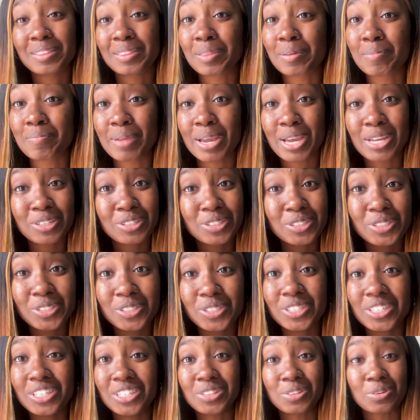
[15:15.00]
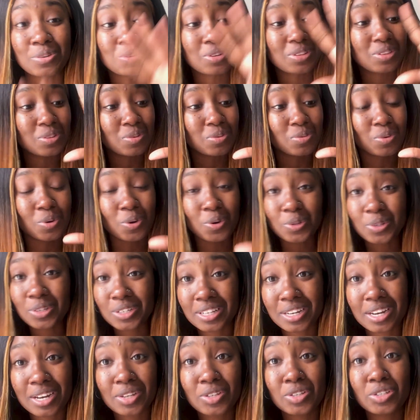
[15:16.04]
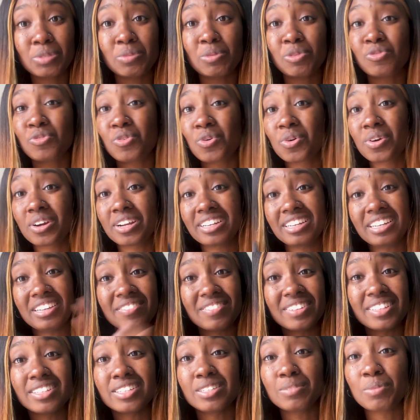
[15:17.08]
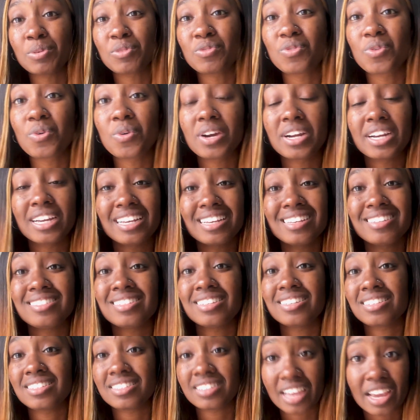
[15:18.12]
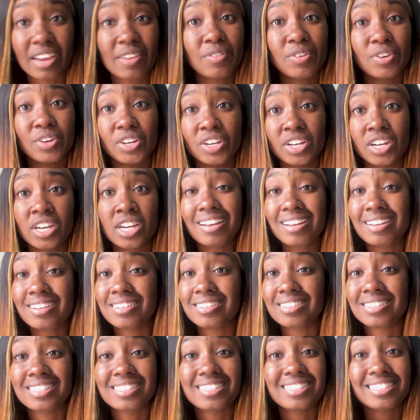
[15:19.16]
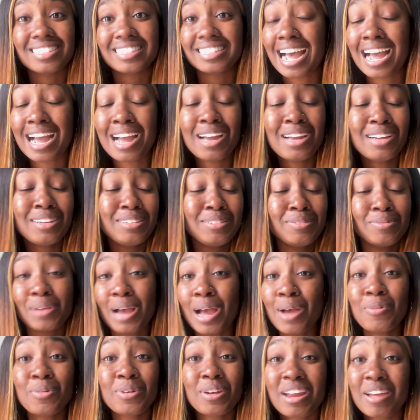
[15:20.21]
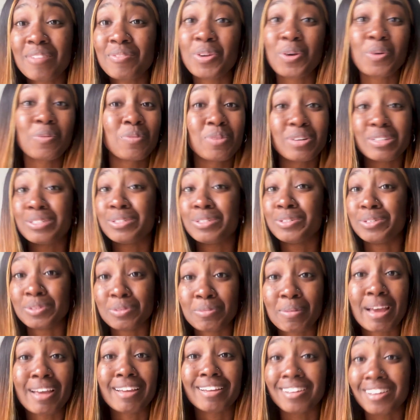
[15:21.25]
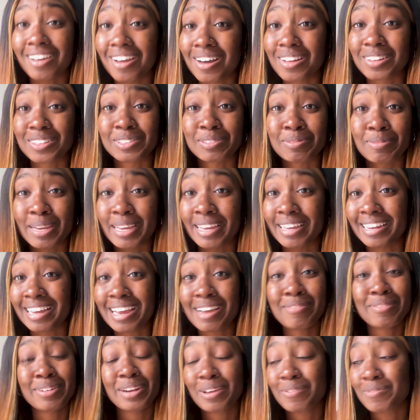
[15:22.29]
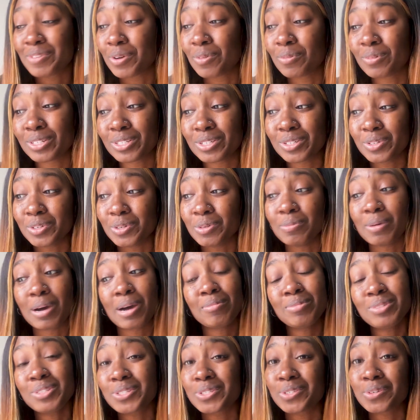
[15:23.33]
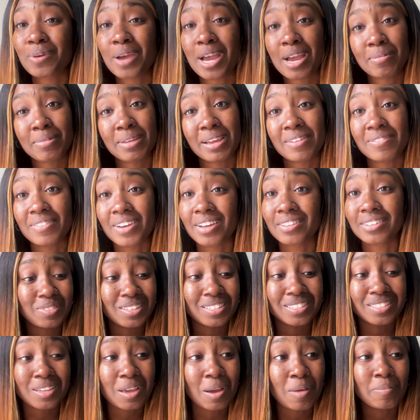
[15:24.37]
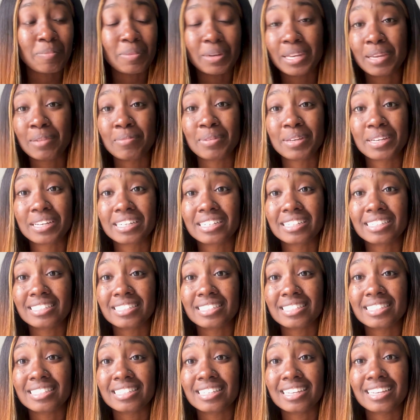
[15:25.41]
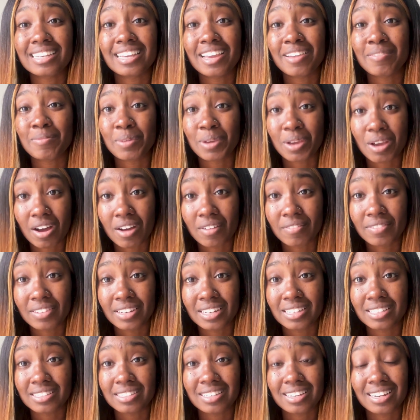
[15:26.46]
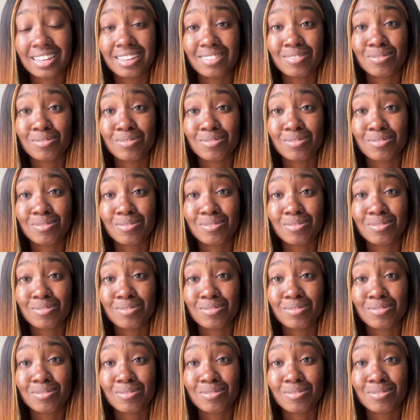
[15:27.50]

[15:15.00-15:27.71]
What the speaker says: the Banisher, the roller that I used before and even this before is a savior, because I wouldn't have known what to do back in college, man. I wouldn't have known what to do, but I'm just so happy I found this company because it gave me confidence and it